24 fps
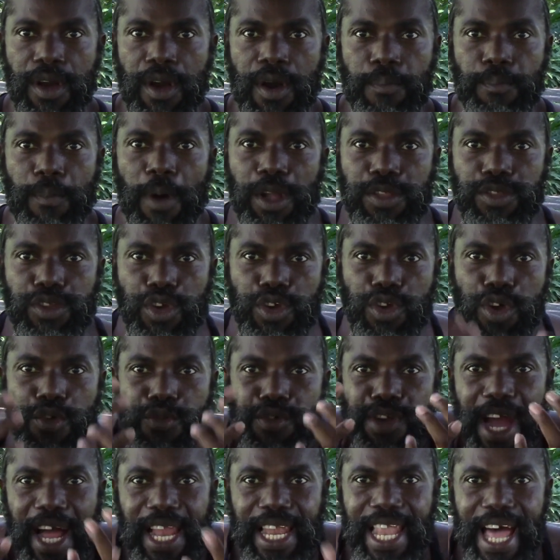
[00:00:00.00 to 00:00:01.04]
but do you
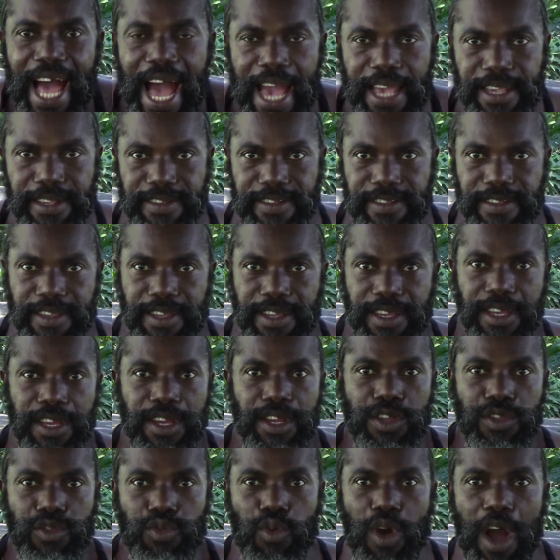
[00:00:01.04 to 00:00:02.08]
realize
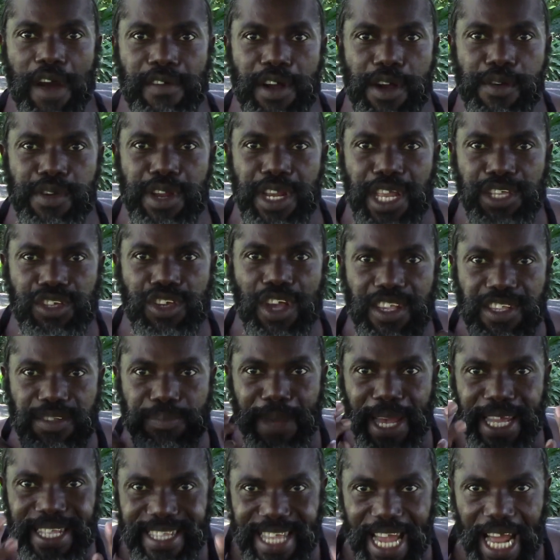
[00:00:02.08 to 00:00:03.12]
to have a religious
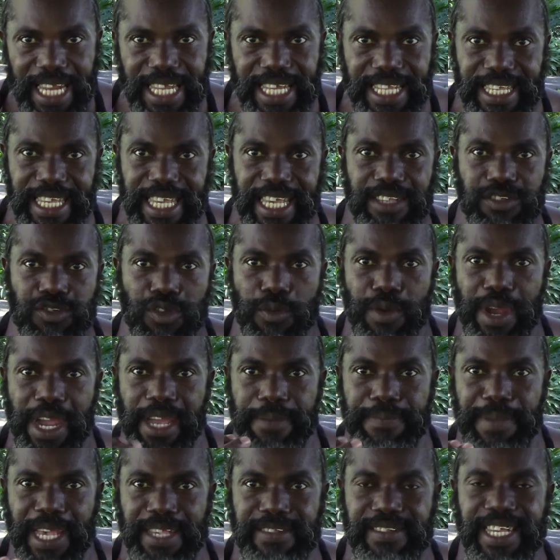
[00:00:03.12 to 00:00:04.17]
mentality is to
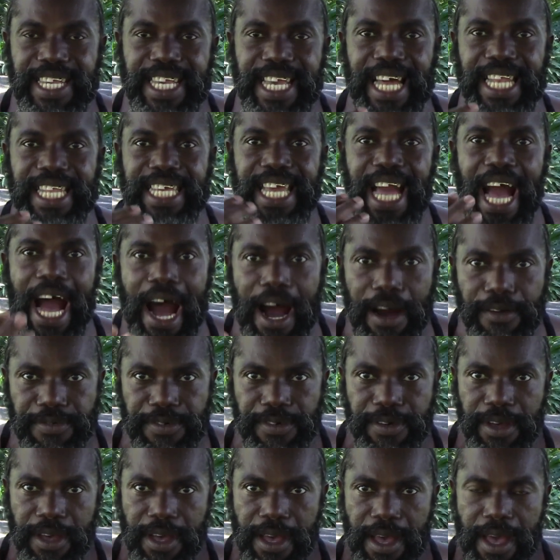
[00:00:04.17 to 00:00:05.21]
really basically
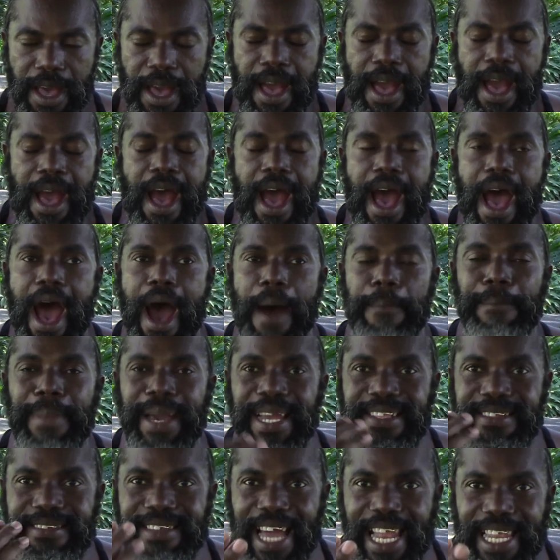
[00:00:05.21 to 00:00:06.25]
have a
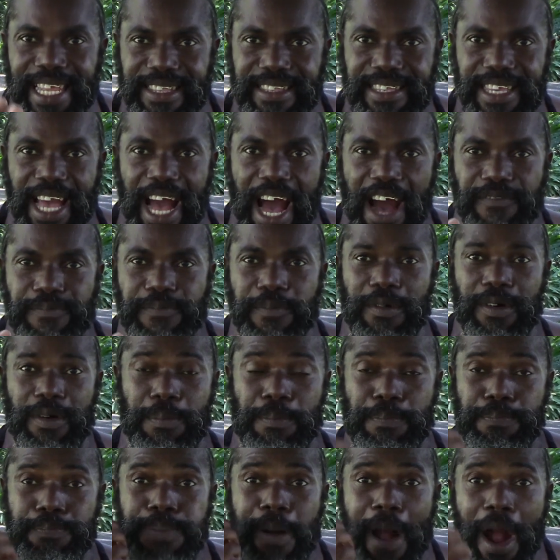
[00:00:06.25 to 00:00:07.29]
mentality of
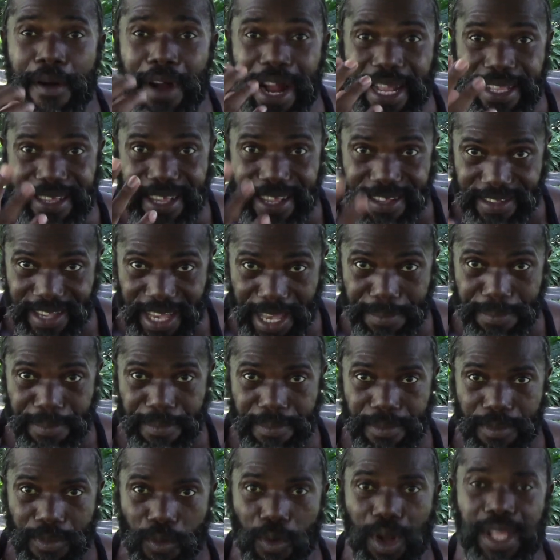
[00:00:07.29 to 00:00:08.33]
parrotism,
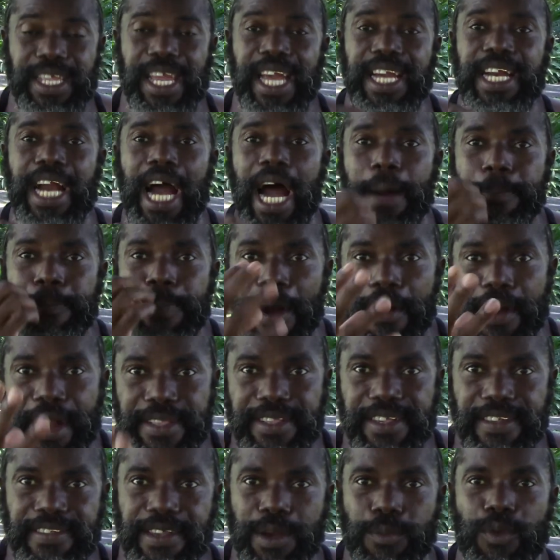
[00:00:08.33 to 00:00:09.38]
what they call
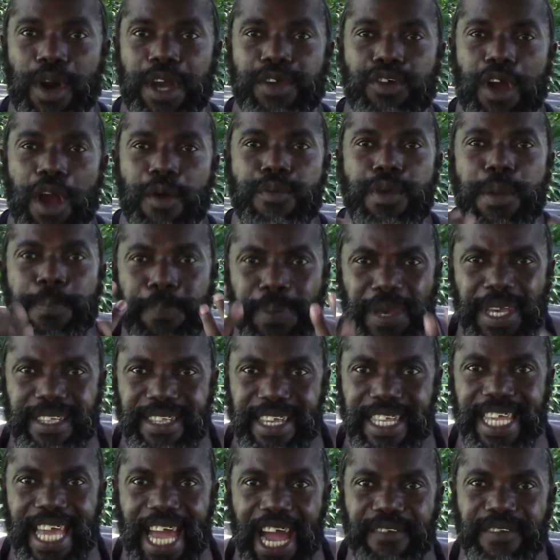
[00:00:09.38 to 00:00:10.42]
parrotism, where you are
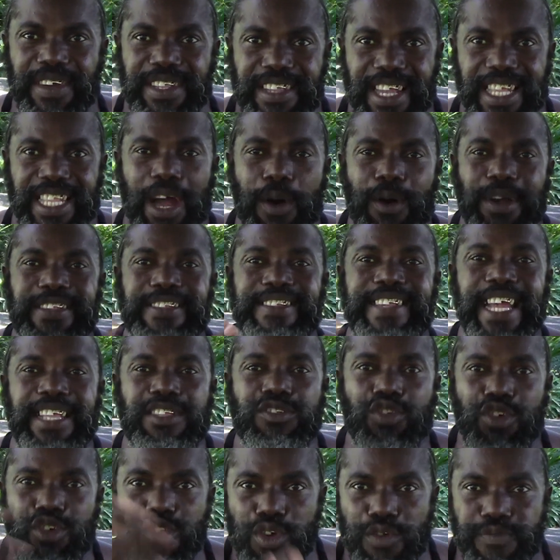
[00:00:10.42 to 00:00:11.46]
repeating everything that was
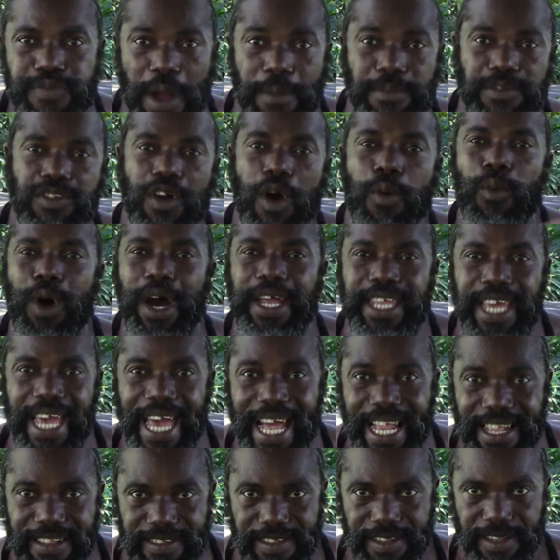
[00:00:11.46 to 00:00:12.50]
said to you from someone
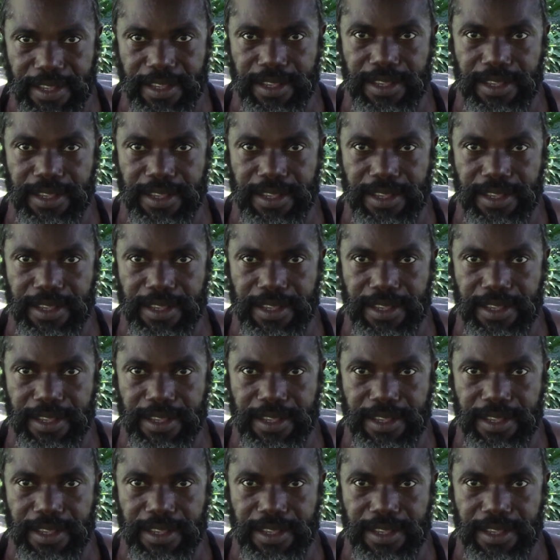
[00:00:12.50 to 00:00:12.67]
else,